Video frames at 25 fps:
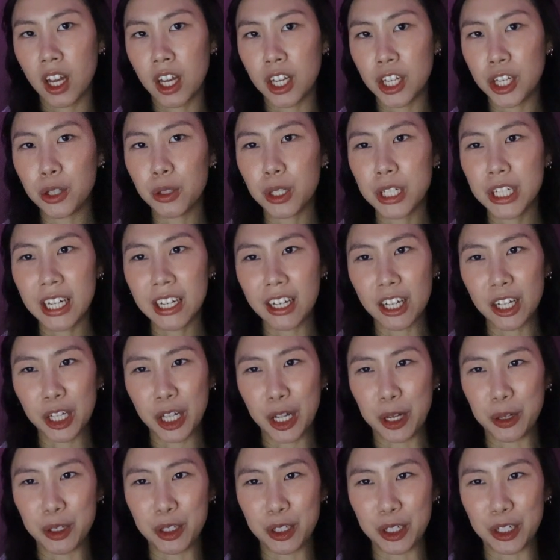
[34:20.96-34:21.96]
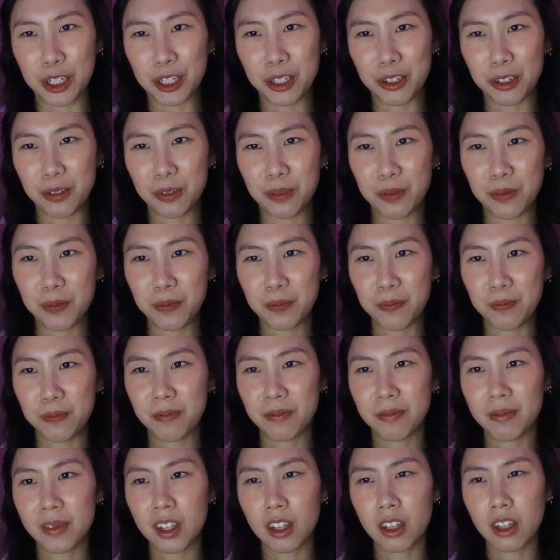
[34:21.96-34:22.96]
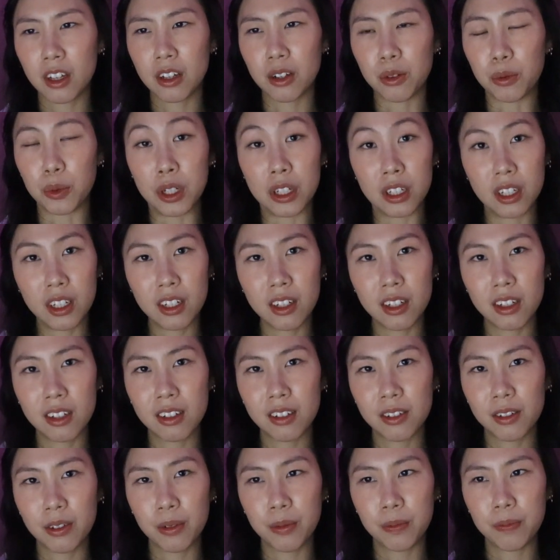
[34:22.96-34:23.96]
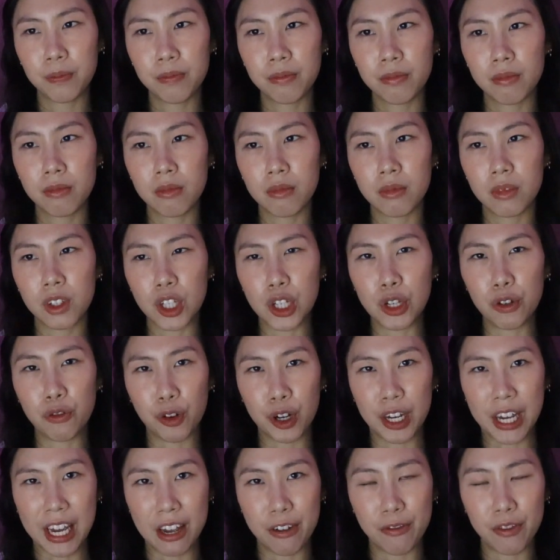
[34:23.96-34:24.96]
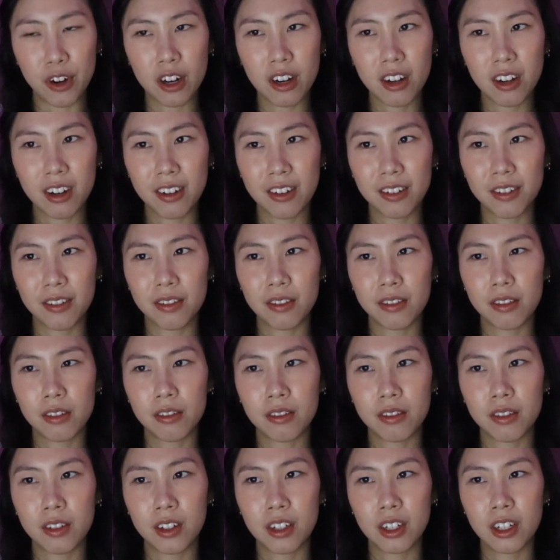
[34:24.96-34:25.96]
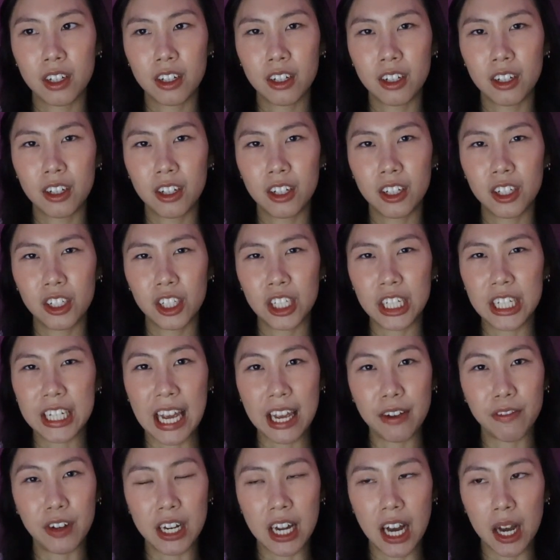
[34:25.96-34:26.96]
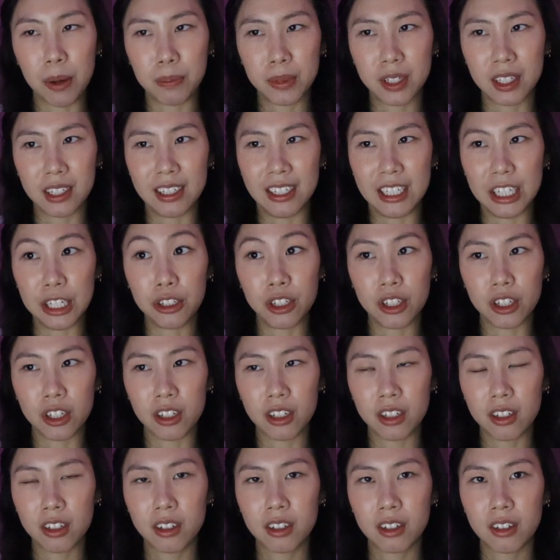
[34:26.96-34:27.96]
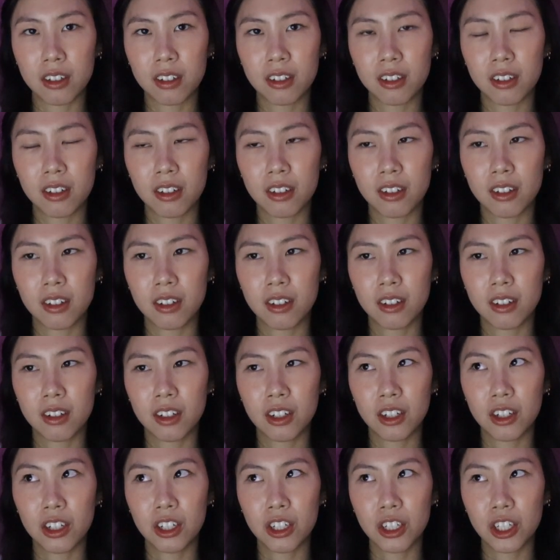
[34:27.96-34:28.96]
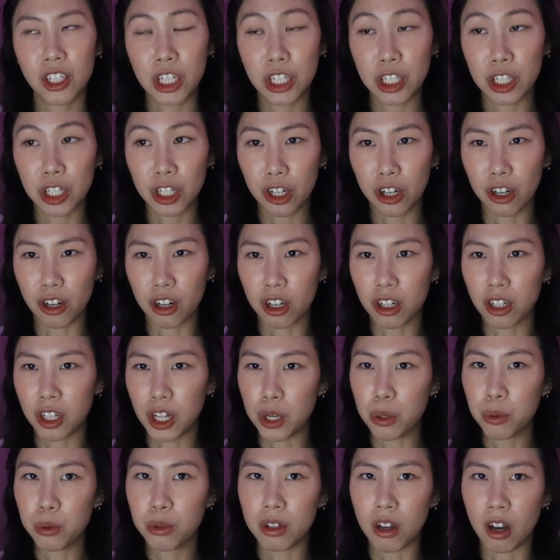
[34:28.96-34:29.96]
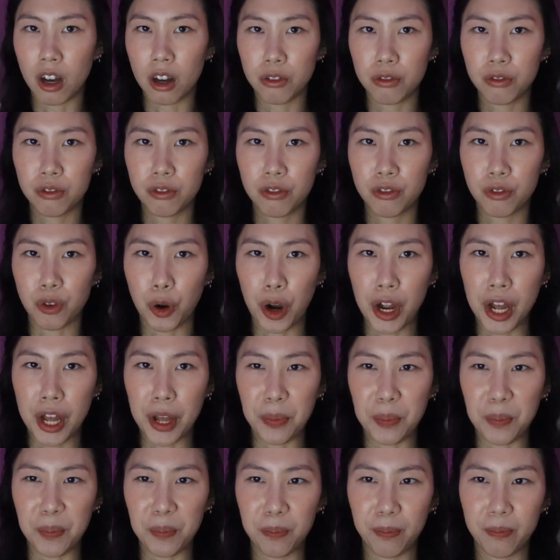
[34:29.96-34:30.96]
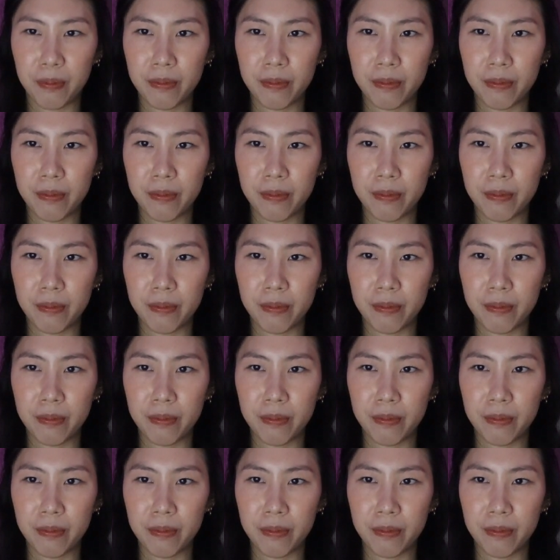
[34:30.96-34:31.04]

You lean in closer. Really? You forgave her? She gave it up to Dizzer. She took her clothes off for him.